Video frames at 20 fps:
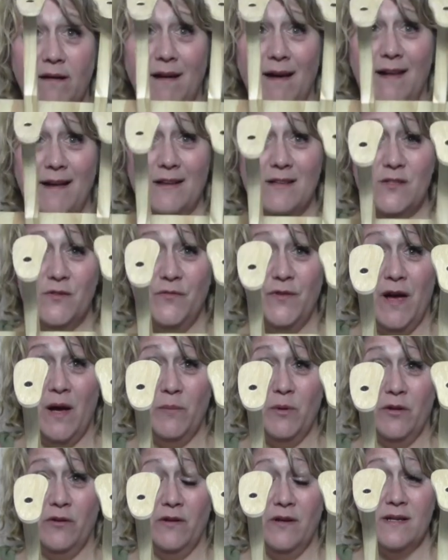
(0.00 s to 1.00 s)
and it's
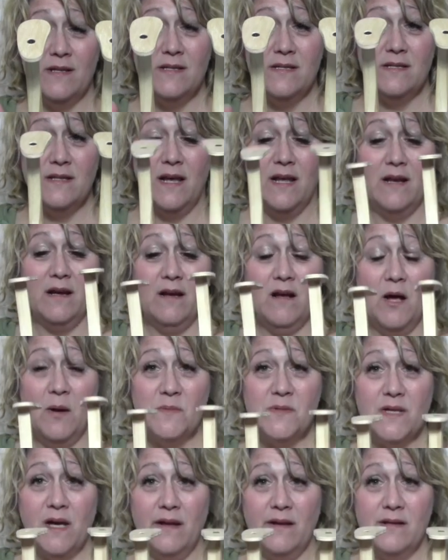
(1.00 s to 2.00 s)
fabulous, and it
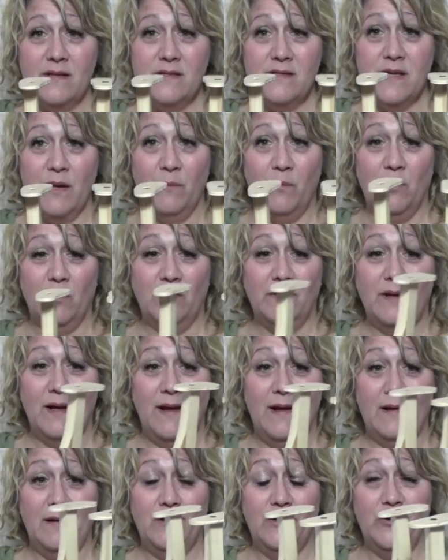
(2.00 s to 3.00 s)
comes unassembled
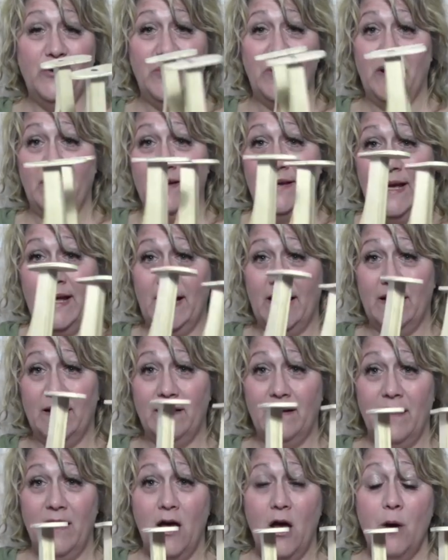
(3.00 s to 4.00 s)
and you can get
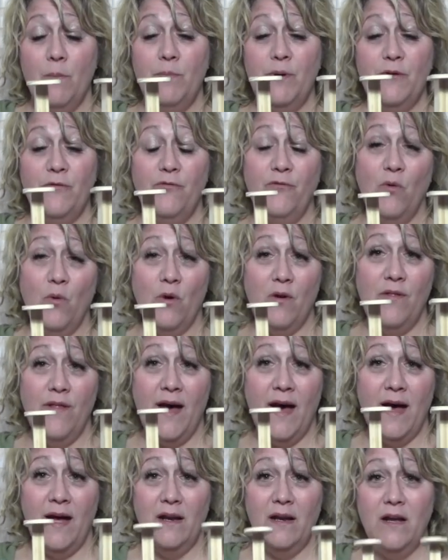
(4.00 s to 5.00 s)
it. Before
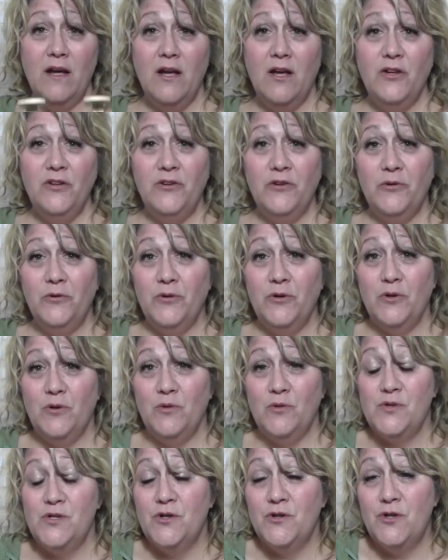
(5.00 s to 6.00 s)
that, you
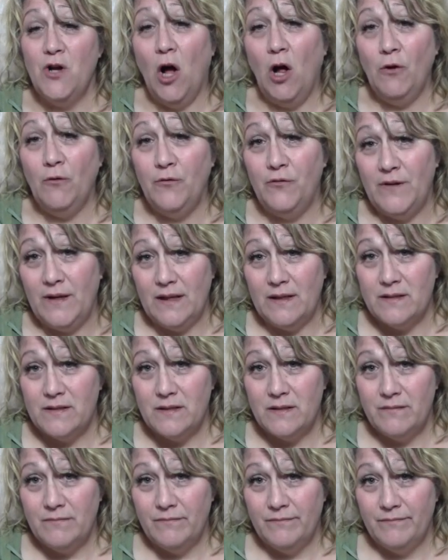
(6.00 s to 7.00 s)
use your doll
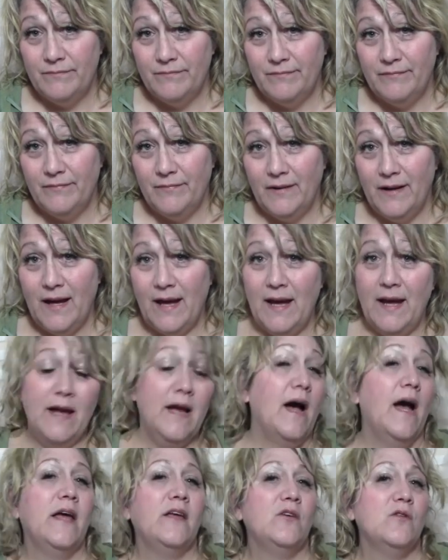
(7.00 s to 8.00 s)
feet.
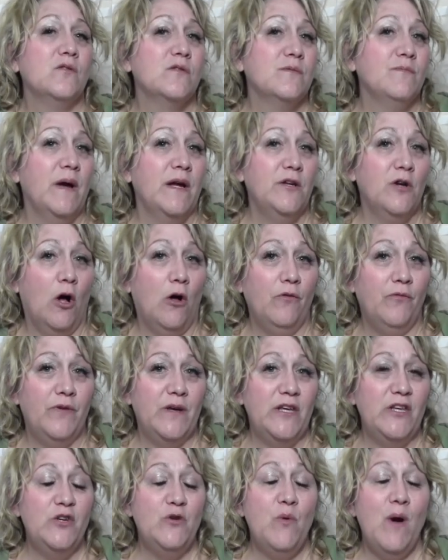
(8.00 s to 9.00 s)
Okay, I use my doll
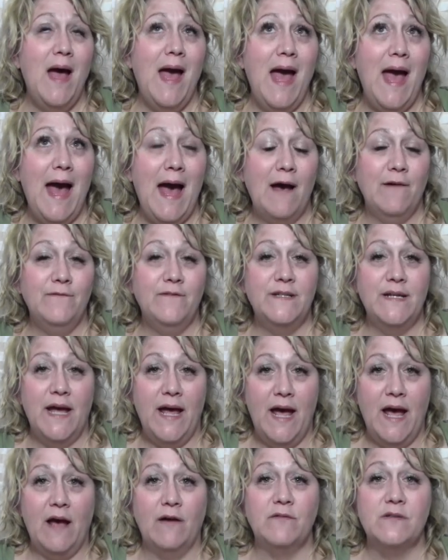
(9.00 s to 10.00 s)
feet. You have to
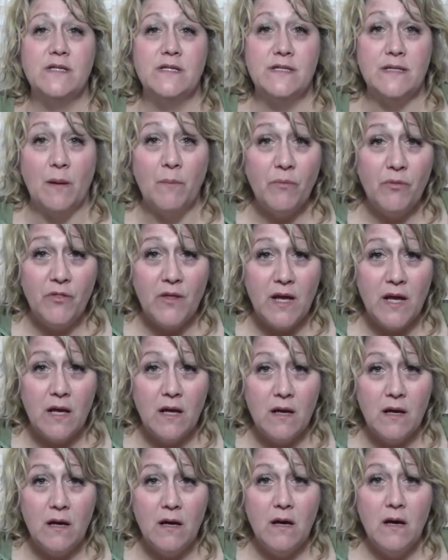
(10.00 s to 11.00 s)
have
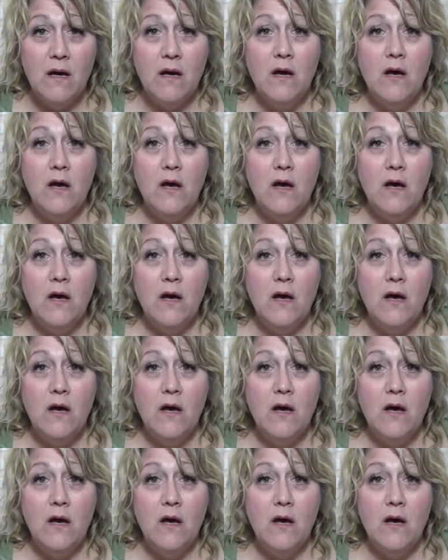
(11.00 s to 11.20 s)
something